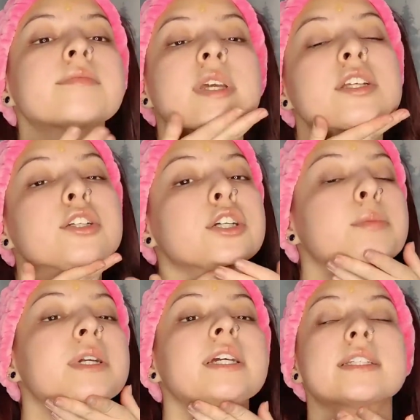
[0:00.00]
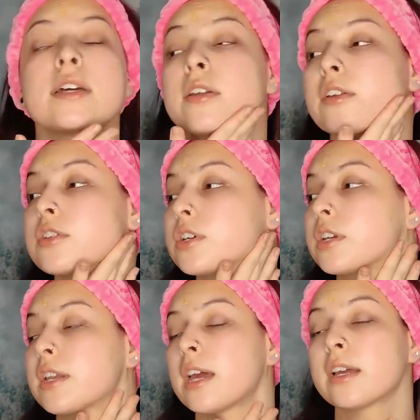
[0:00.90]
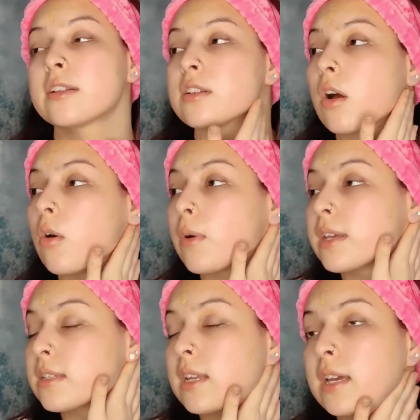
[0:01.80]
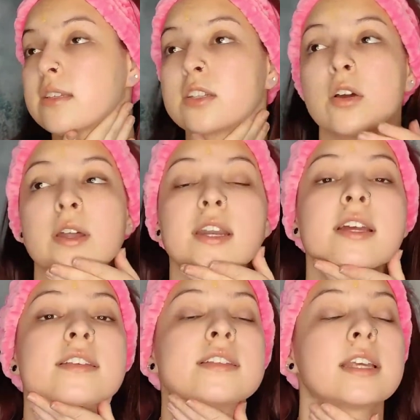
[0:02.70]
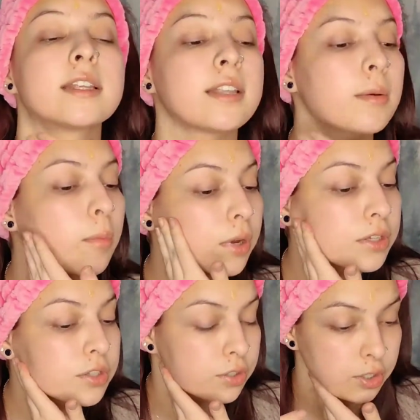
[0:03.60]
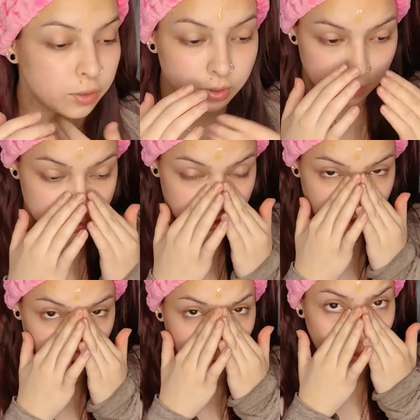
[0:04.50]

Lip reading: Make sure you bring it down onto your neck. It's always nice to go ahead and extend that moisture. You want to make sure that your